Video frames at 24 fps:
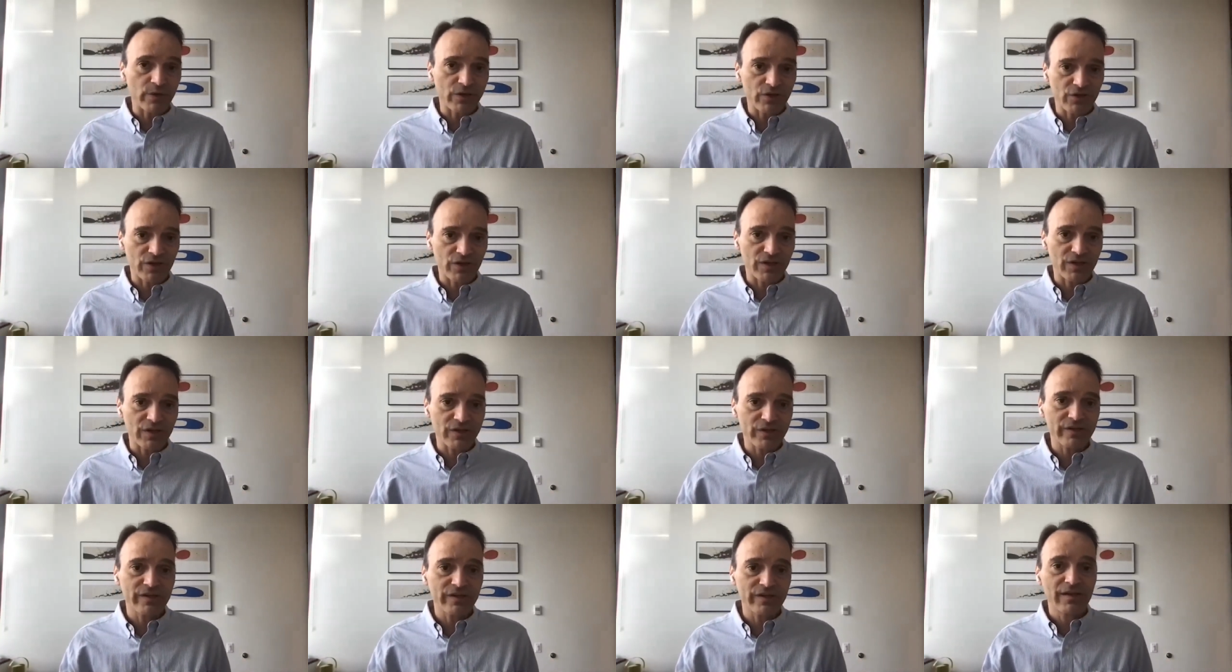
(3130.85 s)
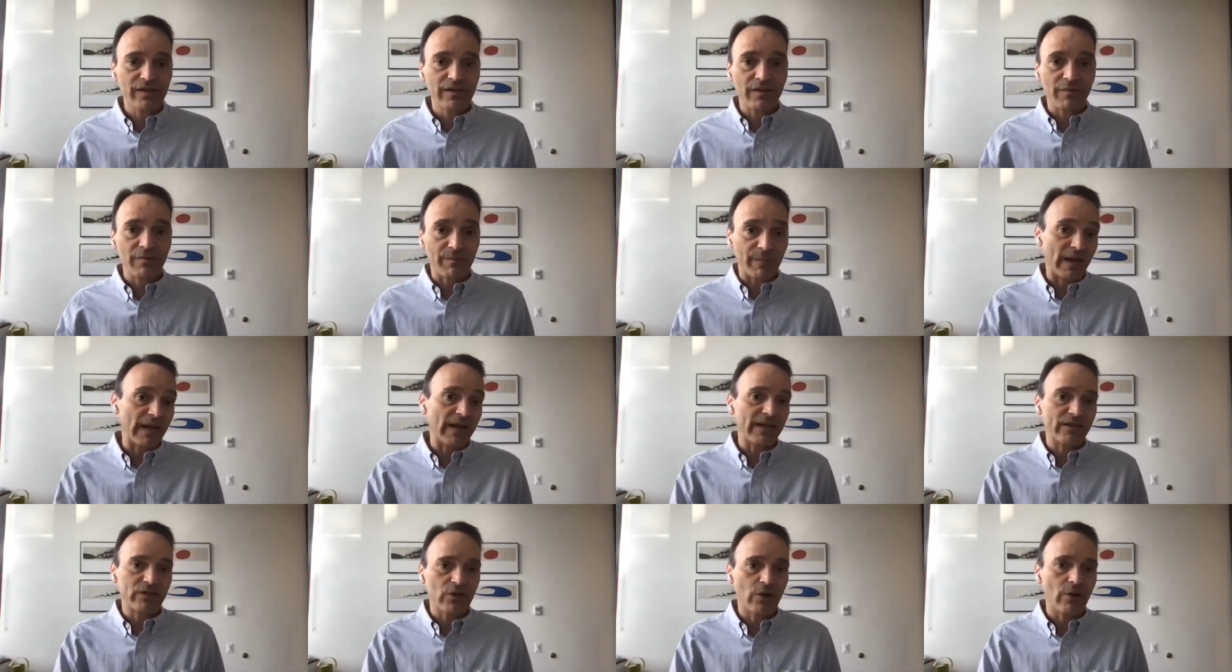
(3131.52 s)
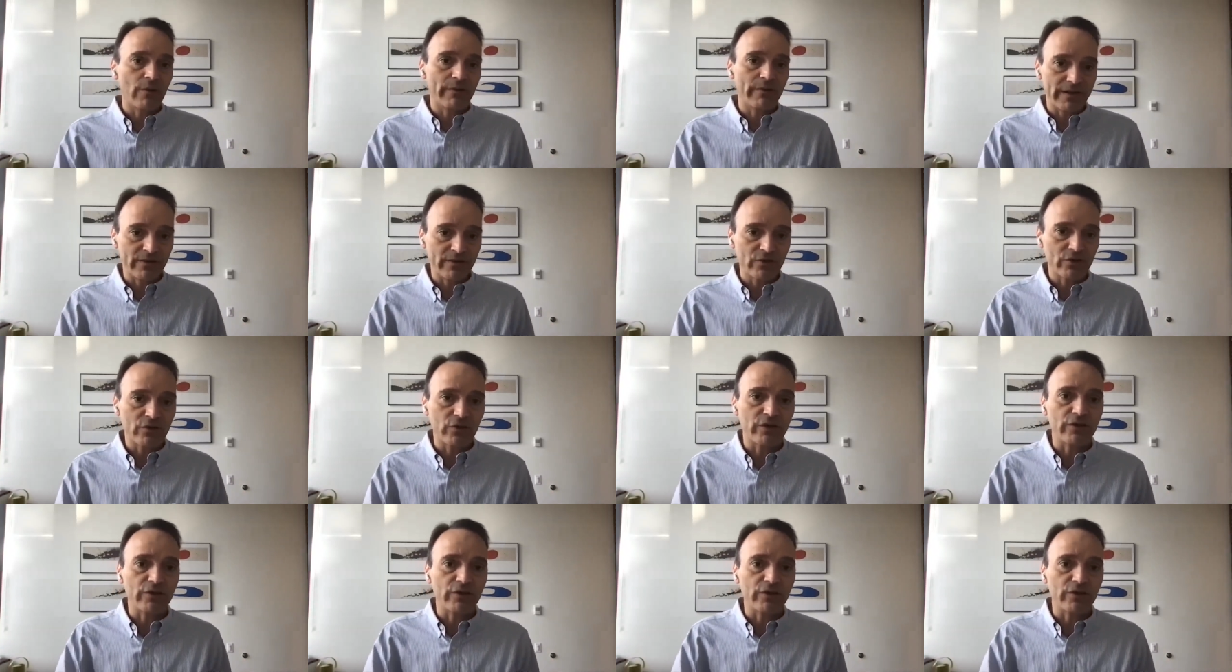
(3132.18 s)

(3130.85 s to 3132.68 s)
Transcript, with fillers: which is melatonin.